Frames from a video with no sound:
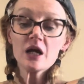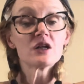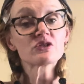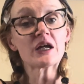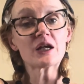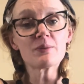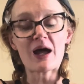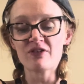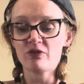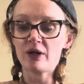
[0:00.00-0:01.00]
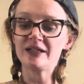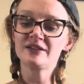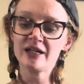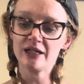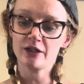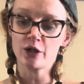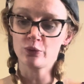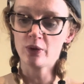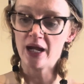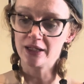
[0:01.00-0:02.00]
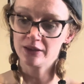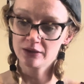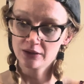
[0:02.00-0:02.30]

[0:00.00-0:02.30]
Draco Malfoy didn't go red,